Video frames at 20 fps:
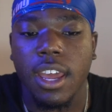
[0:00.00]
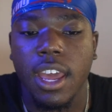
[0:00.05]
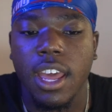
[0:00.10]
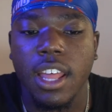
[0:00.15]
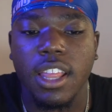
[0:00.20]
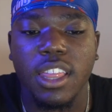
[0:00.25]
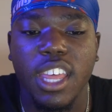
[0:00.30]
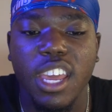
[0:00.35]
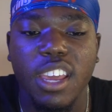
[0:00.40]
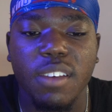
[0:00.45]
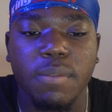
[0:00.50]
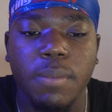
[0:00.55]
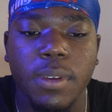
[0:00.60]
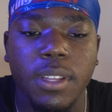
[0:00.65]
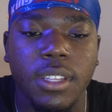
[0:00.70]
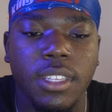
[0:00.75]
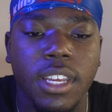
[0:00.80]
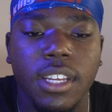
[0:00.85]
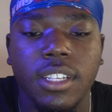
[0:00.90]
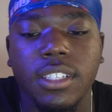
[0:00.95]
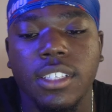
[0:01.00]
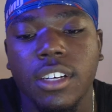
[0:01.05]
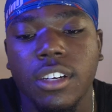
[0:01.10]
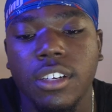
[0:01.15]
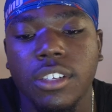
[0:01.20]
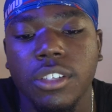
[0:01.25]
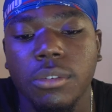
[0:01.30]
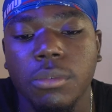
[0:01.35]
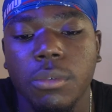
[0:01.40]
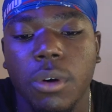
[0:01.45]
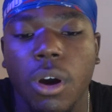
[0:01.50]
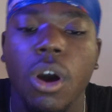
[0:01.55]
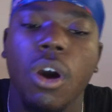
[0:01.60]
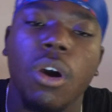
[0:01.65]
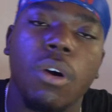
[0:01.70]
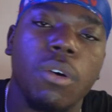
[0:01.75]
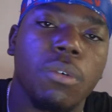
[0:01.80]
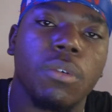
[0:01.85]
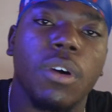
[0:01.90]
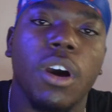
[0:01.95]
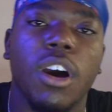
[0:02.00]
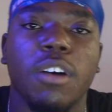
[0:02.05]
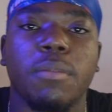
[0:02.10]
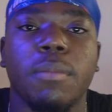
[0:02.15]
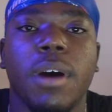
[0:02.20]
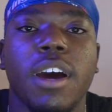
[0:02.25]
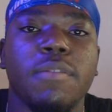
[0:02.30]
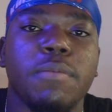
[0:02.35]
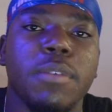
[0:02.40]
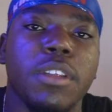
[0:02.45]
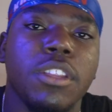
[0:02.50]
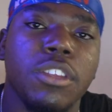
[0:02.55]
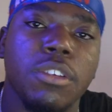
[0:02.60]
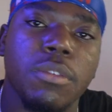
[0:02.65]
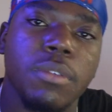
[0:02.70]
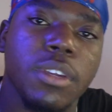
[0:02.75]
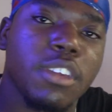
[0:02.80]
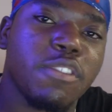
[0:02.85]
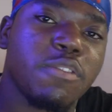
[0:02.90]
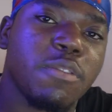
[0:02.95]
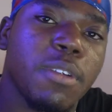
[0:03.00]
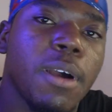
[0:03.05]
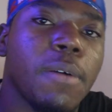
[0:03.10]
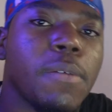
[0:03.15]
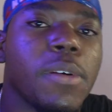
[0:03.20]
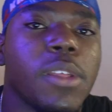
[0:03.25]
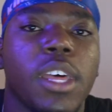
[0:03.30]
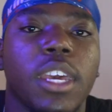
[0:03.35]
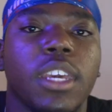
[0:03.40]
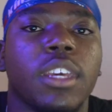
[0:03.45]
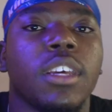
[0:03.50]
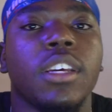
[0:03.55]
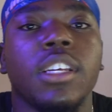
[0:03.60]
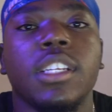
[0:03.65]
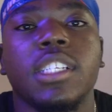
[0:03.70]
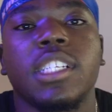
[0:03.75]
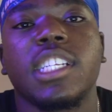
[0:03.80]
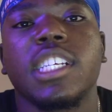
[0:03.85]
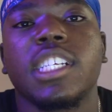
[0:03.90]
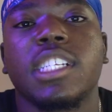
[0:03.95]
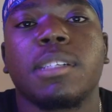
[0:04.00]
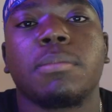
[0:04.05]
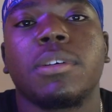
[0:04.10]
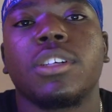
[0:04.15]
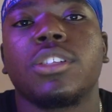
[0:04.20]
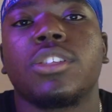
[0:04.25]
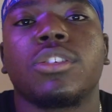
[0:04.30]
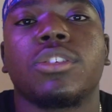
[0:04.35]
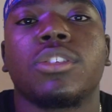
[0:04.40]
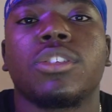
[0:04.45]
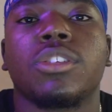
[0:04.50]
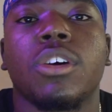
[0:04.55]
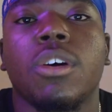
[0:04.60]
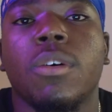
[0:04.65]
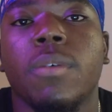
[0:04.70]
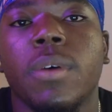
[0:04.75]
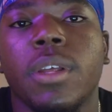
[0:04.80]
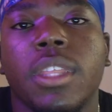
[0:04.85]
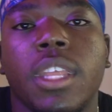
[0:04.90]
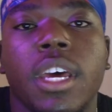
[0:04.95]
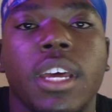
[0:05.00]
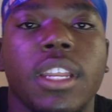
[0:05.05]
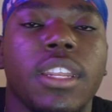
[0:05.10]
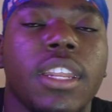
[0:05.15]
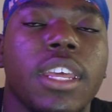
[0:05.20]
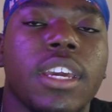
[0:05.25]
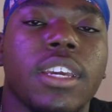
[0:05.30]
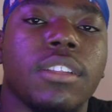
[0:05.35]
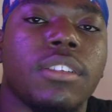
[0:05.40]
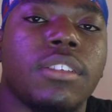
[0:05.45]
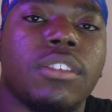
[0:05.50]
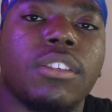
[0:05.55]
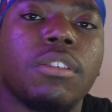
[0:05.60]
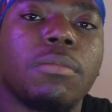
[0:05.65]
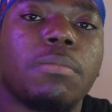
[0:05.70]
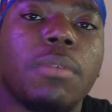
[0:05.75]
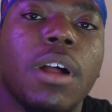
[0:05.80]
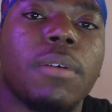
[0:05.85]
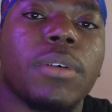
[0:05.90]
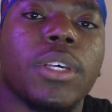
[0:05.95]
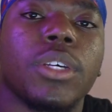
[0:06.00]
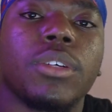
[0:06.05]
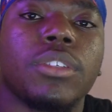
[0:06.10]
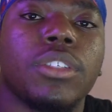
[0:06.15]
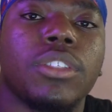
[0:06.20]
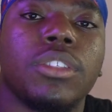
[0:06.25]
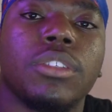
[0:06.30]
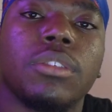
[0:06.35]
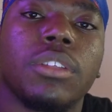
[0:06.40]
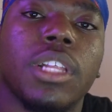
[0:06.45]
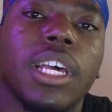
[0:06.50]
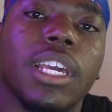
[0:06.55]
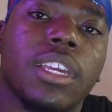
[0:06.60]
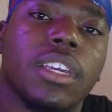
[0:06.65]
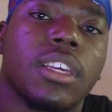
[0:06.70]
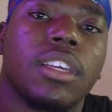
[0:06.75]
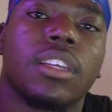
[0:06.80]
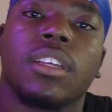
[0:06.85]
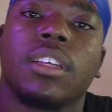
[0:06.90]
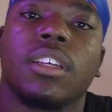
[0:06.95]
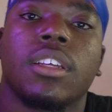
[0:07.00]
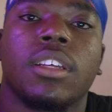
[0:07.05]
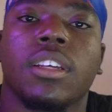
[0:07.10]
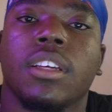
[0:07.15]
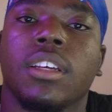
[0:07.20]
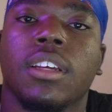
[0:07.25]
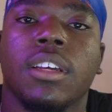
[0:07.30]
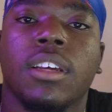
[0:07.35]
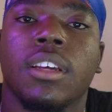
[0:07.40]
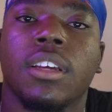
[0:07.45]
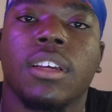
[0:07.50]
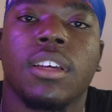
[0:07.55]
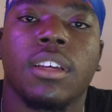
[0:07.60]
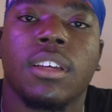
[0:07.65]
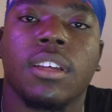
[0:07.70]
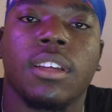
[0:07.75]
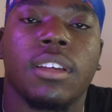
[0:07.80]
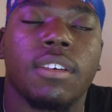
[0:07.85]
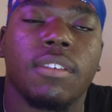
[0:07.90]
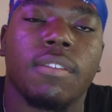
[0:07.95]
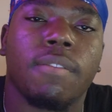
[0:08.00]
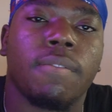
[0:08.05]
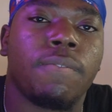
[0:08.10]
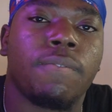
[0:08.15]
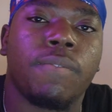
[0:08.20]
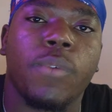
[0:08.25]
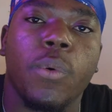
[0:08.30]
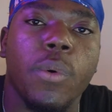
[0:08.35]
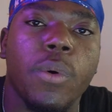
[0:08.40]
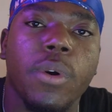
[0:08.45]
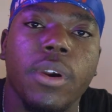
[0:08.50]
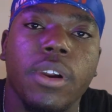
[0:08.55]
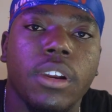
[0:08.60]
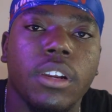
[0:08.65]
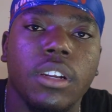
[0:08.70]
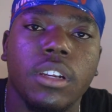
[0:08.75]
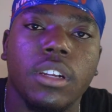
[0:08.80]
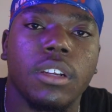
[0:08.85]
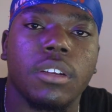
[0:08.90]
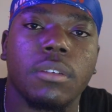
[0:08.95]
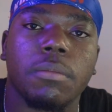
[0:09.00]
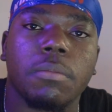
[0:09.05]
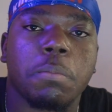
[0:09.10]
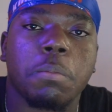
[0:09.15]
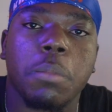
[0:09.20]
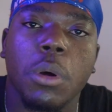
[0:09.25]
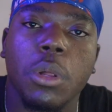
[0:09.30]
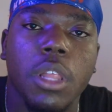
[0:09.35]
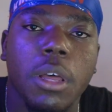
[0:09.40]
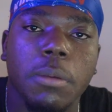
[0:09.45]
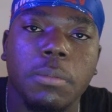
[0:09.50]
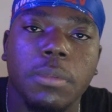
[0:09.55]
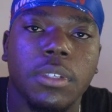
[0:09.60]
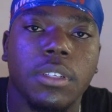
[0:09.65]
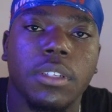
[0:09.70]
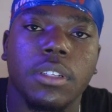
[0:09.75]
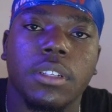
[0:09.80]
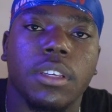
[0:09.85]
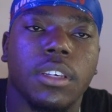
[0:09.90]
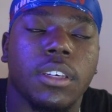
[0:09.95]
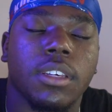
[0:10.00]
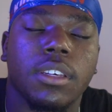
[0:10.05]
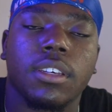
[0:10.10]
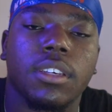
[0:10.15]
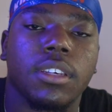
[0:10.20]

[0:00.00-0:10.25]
and then tell you, oh, I've been doing it for probably like 6 months or so, and then they can still probably only do like 4 pull-ups. Like,